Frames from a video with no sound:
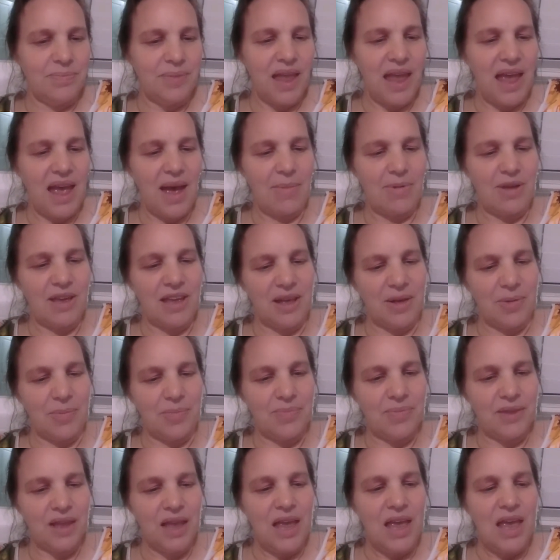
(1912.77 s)
Abigail.
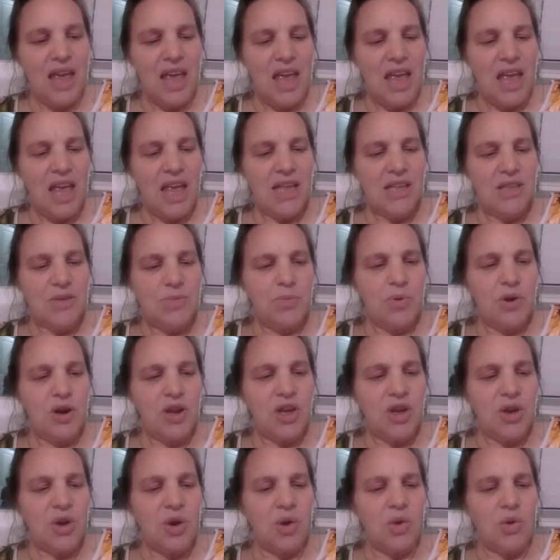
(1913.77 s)
"It's
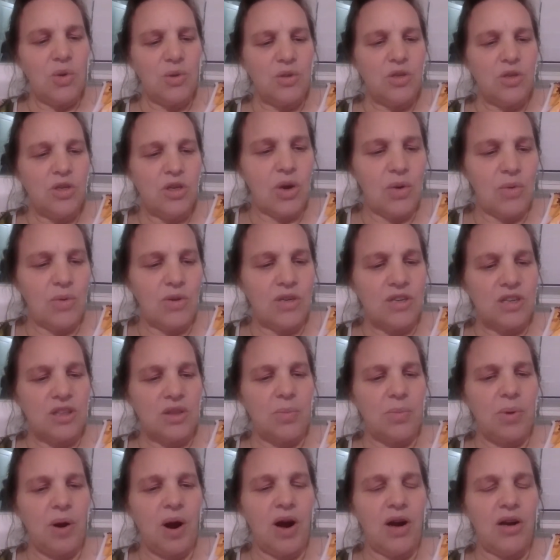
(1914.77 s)
pretty cold to go into the
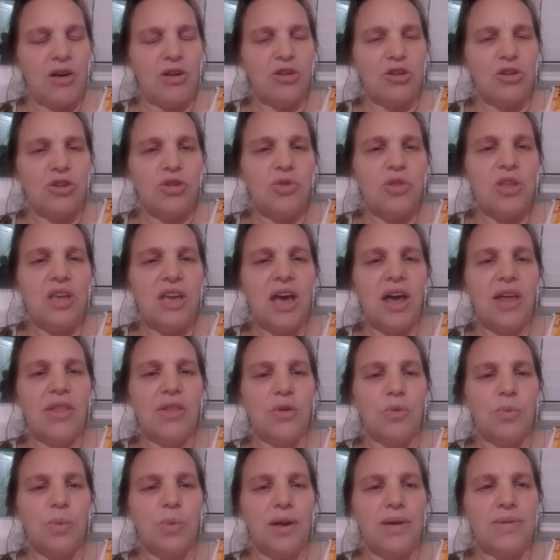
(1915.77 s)
parlor to the
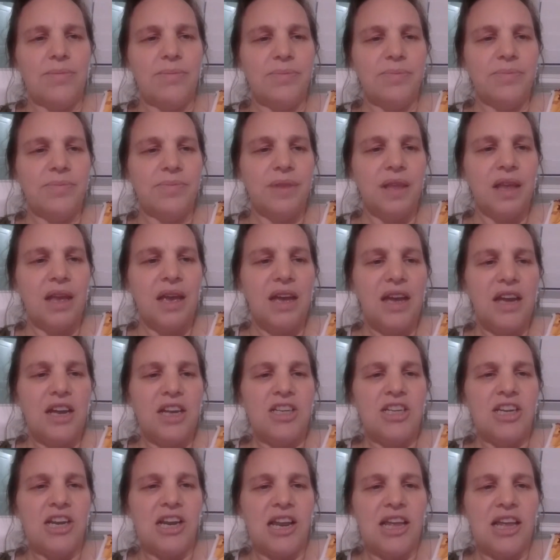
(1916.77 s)
other one."
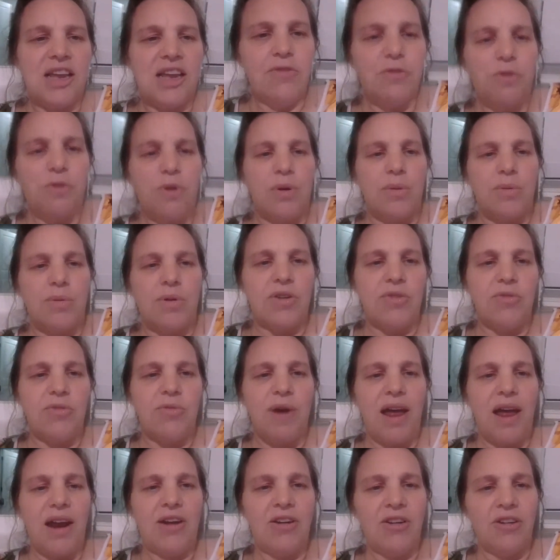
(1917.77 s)
She leaned
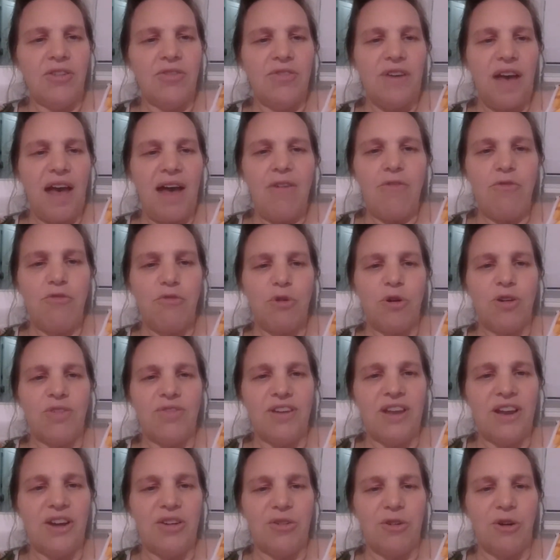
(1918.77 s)
forward, ran her fat
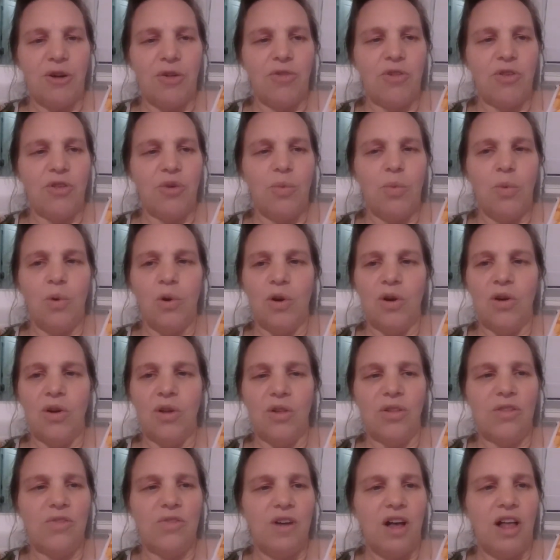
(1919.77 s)
forefinger over the
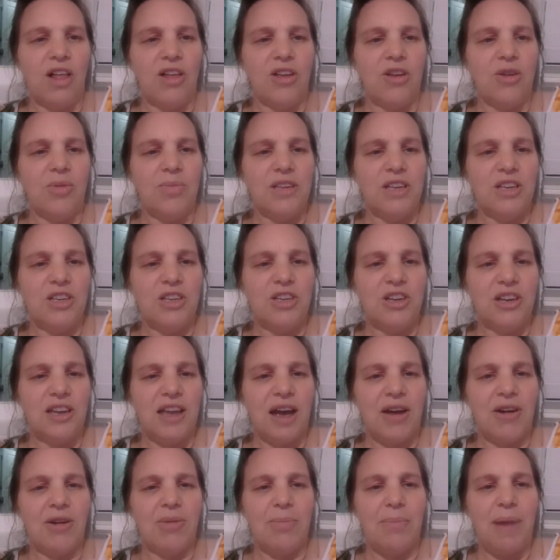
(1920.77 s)
worn old volumes, and
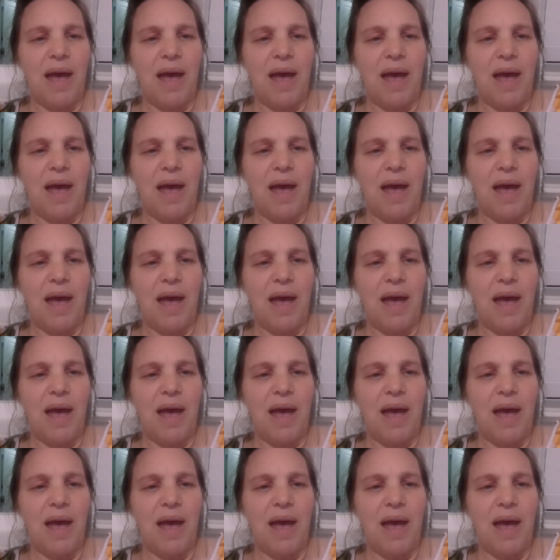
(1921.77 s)
took out a